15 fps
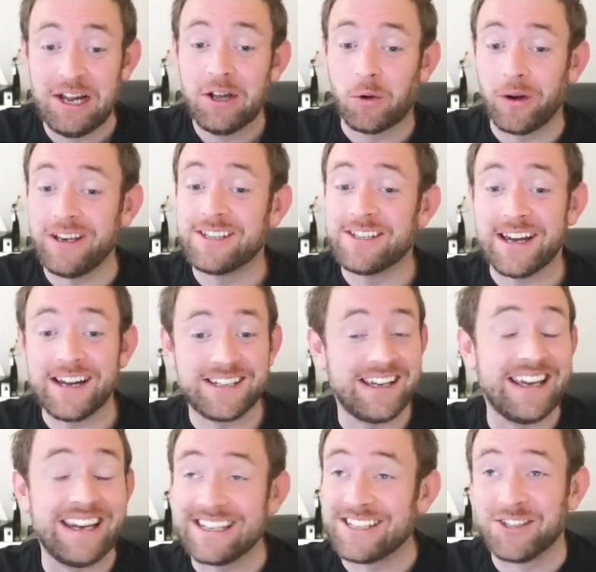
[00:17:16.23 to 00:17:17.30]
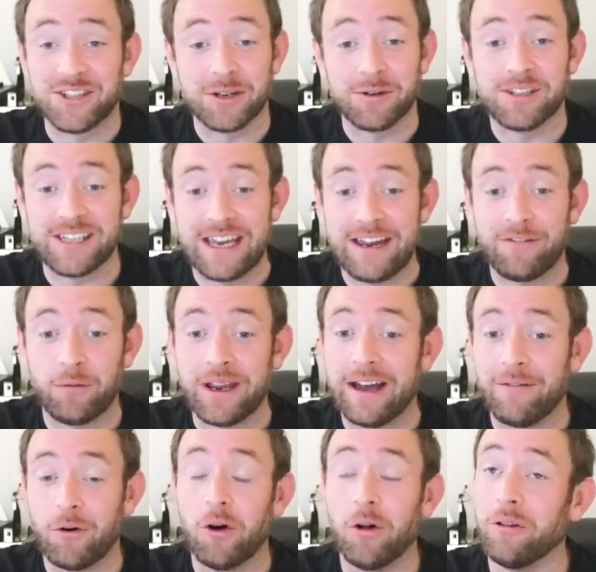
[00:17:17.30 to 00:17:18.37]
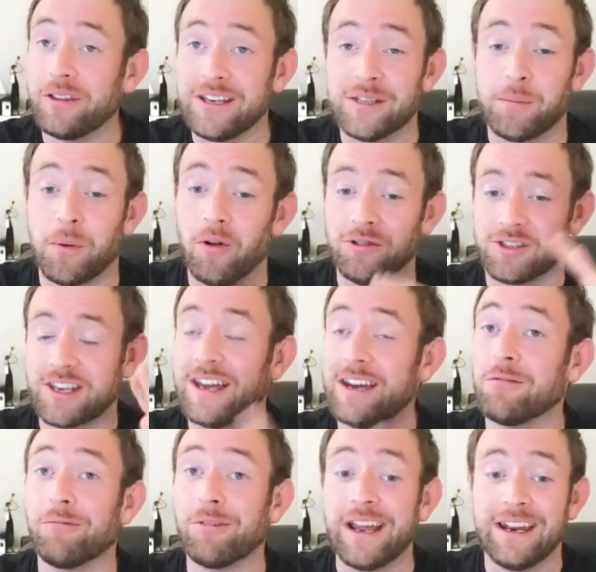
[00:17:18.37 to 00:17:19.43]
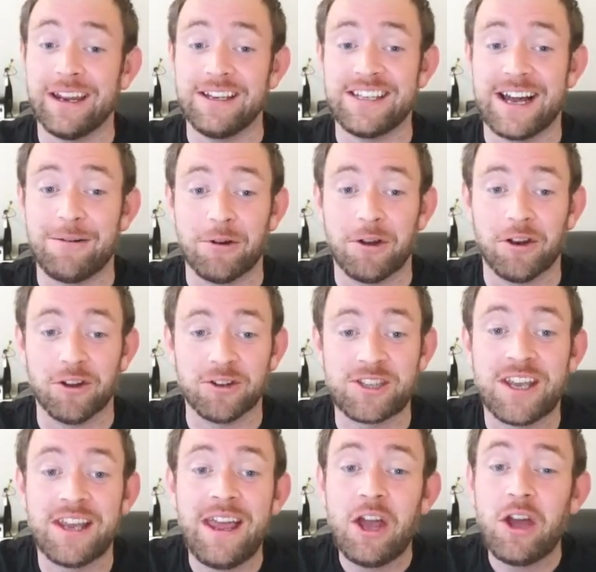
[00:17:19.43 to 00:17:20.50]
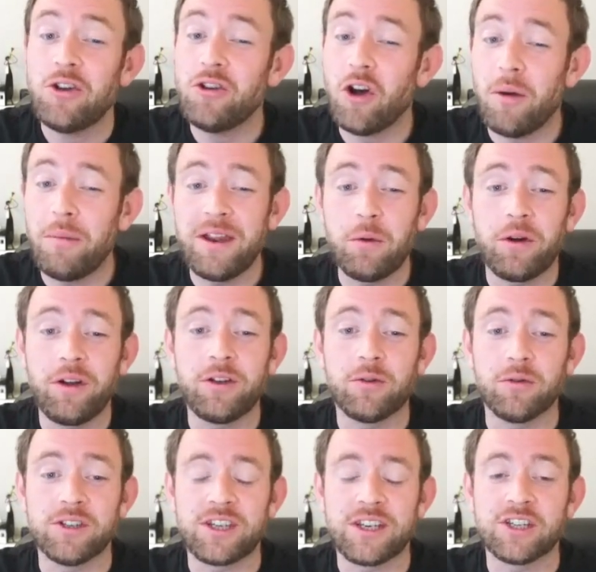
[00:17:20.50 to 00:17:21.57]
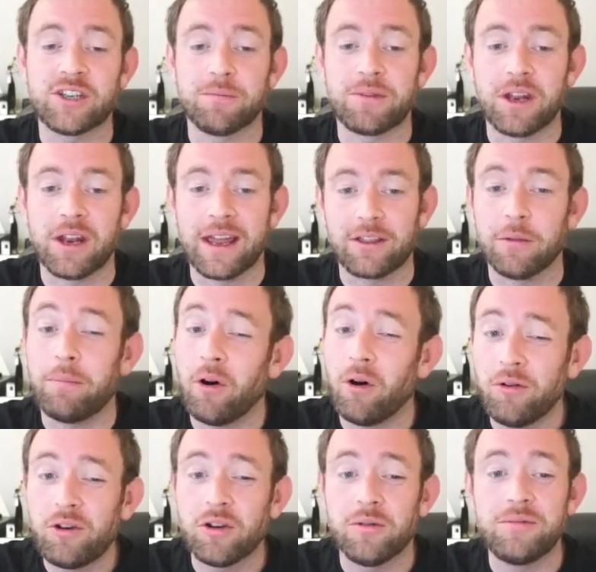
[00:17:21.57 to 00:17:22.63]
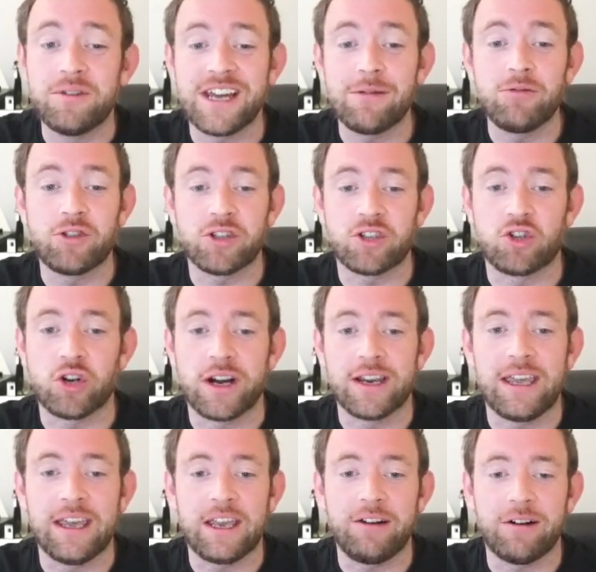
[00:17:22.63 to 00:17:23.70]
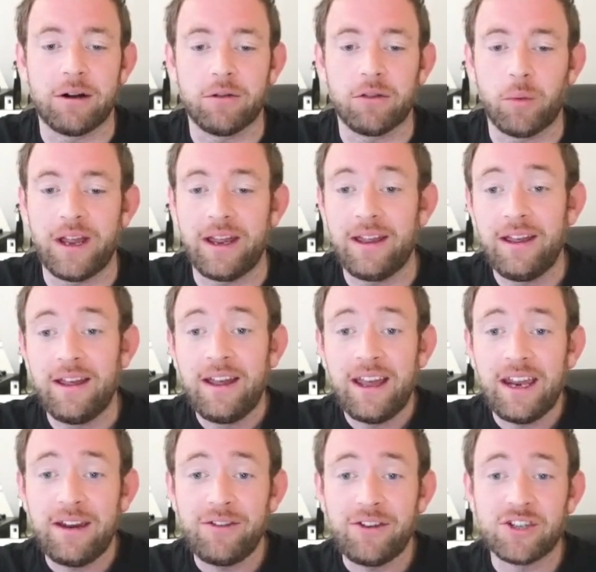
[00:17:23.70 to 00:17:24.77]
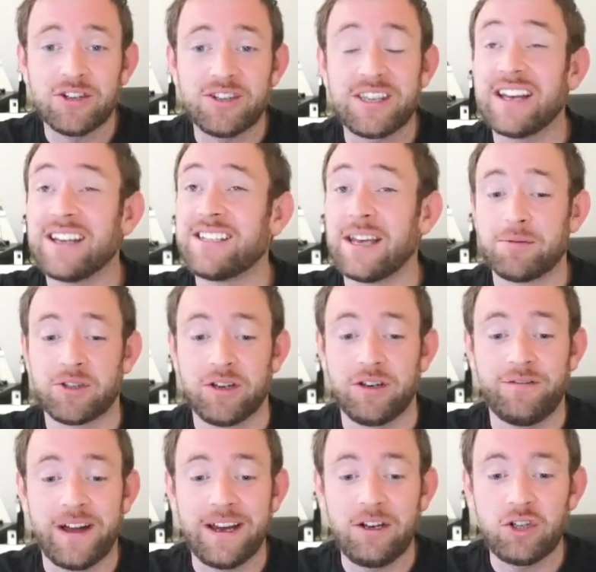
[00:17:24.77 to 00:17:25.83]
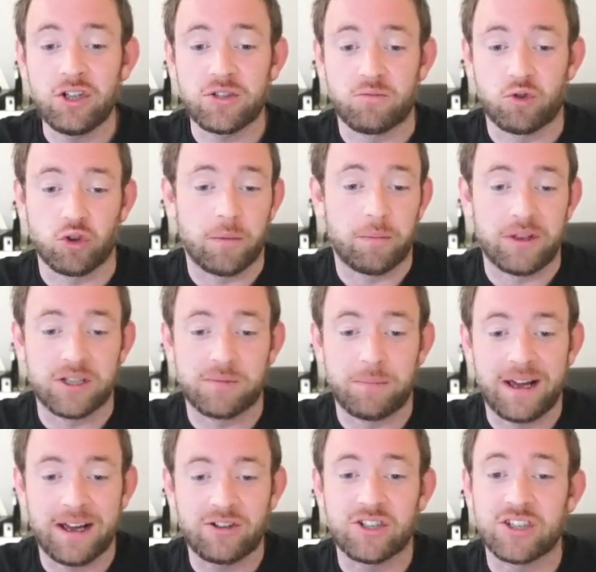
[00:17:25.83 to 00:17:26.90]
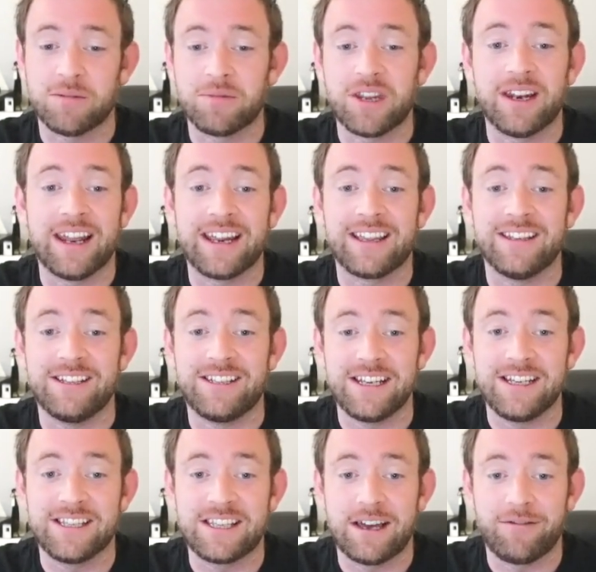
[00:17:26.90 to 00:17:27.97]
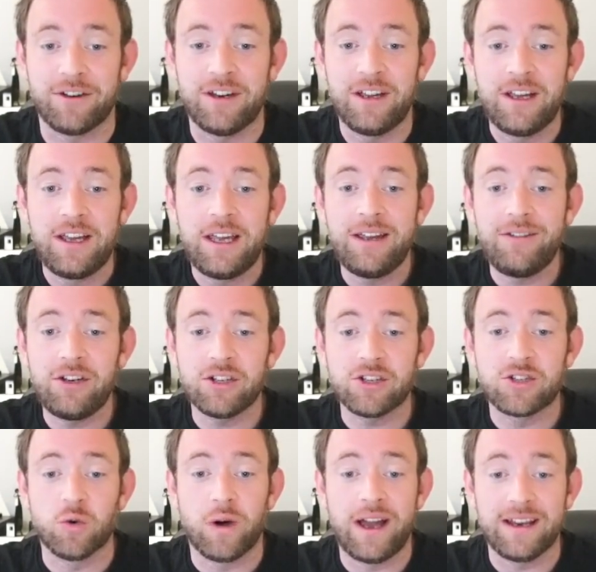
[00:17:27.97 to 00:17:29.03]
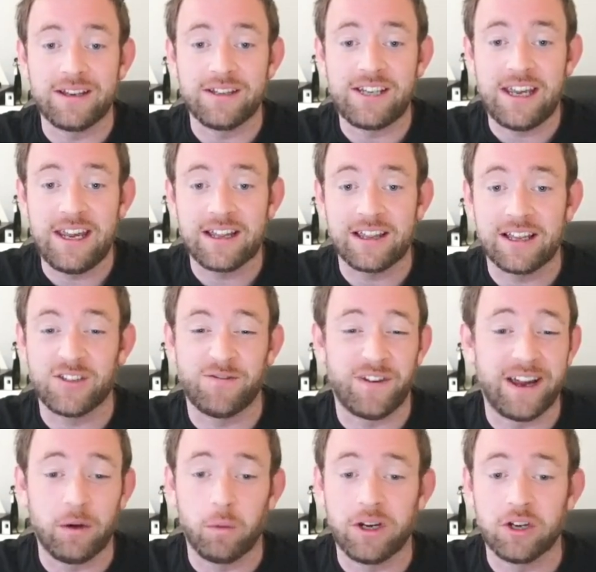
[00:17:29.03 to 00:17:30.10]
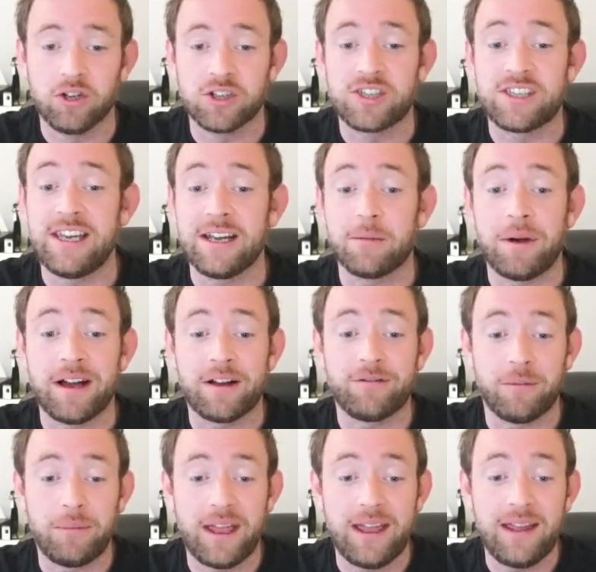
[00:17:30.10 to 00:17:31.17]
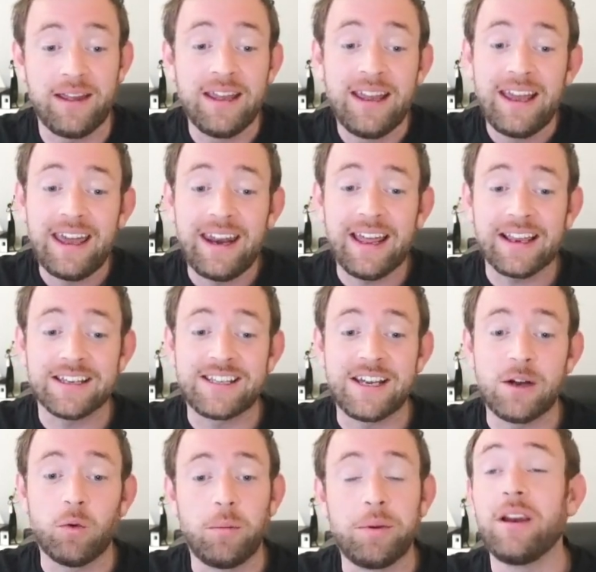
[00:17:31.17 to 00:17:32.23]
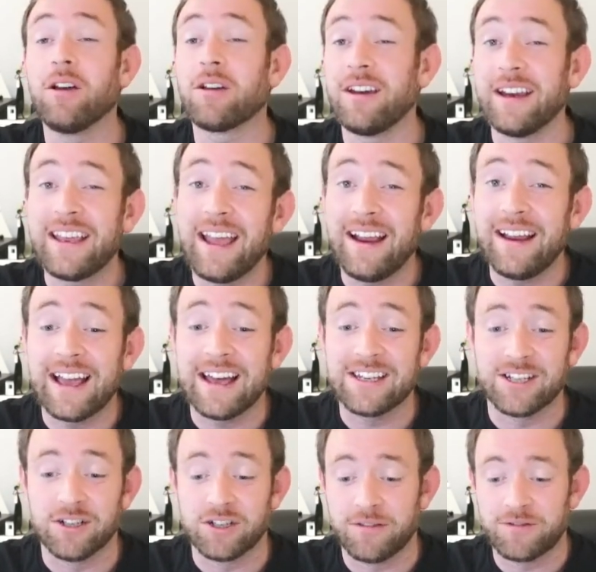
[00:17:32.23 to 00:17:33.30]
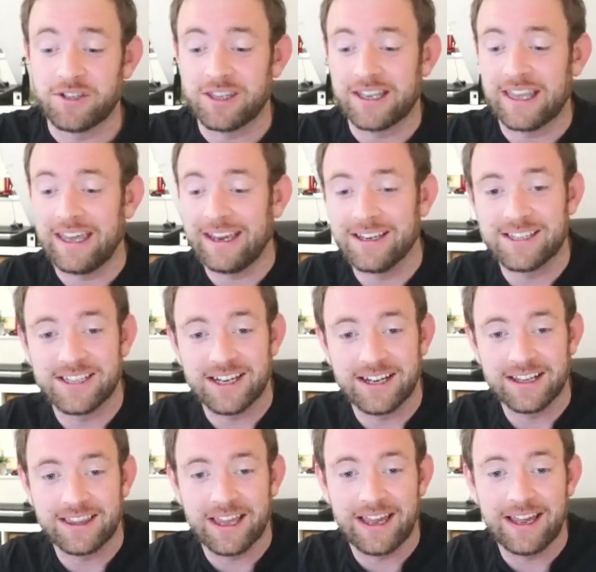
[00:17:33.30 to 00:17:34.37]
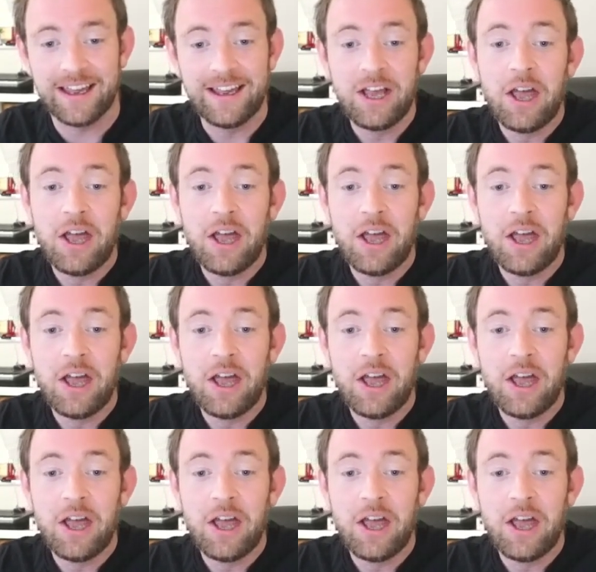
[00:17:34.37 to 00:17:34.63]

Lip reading: queen side, it isn't too safe. We have all these pawns kind of raining down on us. Normally what you're going to see is something like the pawn come down just to try and kick you out the way, and if he does, that's absolutely fine. Just drop this back to something like the d7. If he does go ahead and take, that's fine. We can just take back from there, and like I say, we'll be looking at getting castled off to the king side there.